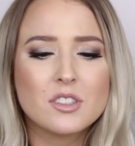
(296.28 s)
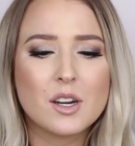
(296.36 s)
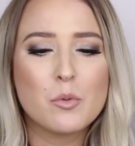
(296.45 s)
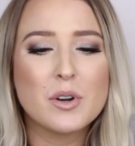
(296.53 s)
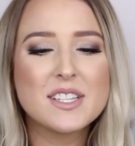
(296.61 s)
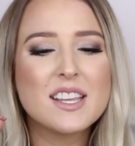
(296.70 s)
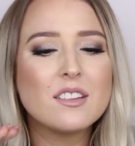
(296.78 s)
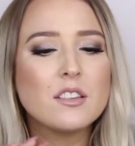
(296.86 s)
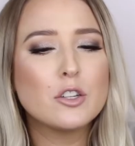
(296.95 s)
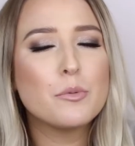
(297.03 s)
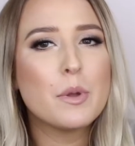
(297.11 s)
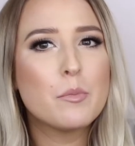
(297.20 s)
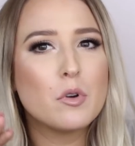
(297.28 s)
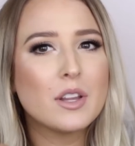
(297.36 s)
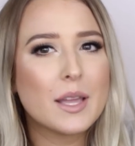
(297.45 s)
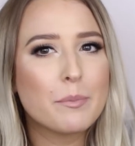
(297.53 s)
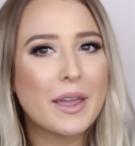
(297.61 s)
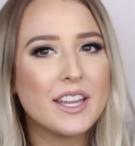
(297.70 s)
I want to say a little bit more
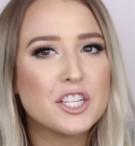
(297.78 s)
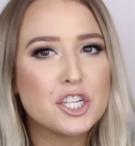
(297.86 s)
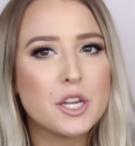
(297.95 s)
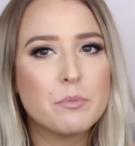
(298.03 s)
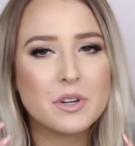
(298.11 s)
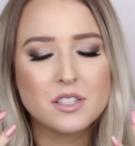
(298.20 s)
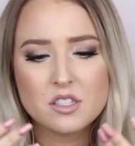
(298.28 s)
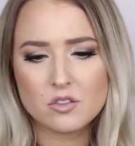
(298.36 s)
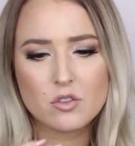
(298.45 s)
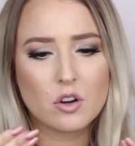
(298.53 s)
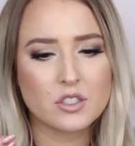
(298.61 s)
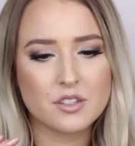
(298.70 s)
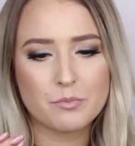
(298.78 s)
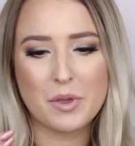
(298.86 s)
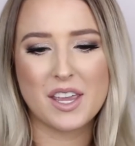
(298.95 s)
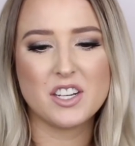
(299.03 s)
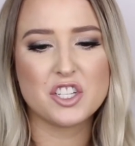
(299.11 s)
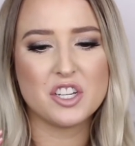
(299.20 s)
like peachy, but it's not
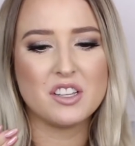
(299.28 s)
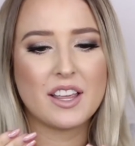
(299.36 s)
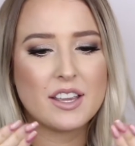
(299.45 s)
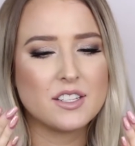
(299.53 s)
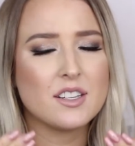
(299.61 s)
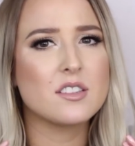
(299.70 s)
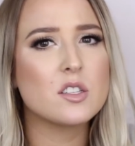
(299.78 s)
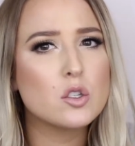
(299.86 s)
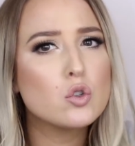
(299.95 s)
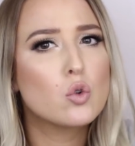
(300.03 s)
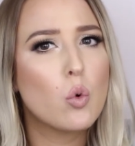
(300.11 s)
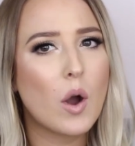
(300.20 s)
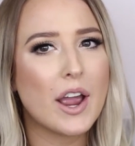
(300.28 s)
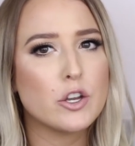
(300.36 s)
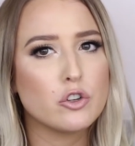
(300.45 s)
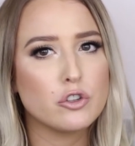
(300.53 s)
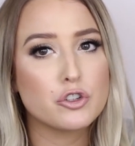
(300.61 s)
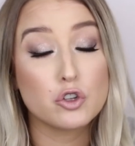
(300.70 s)
peachy, like it is still quite
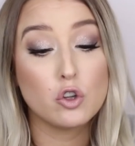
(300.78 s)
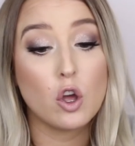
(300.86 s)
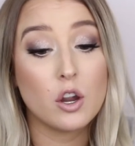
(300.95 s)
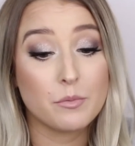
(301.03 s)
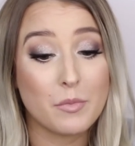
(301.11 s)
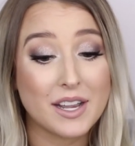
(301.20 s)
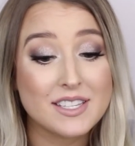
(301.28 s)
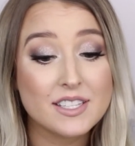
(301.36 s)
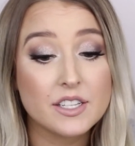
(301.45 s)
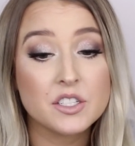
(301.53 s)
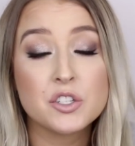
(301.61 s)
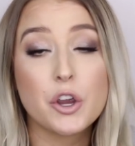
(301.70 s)
neutral on my skin